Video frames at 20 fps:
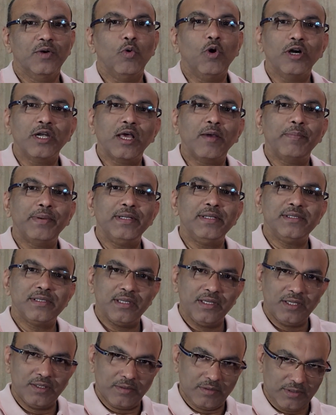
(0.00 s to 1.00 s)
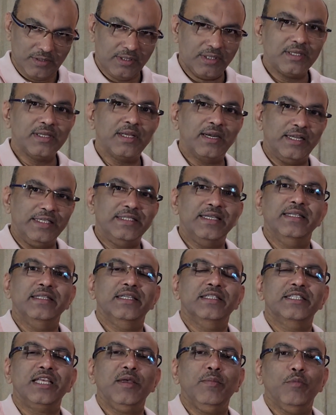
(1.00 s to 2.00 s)
What happens? Reason is
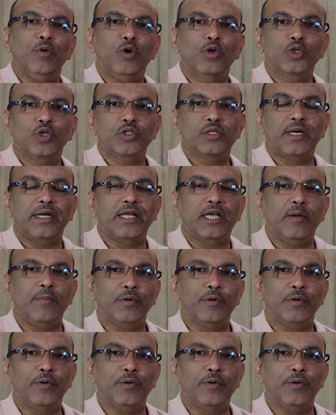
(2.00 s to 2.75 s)
the same, orthostatic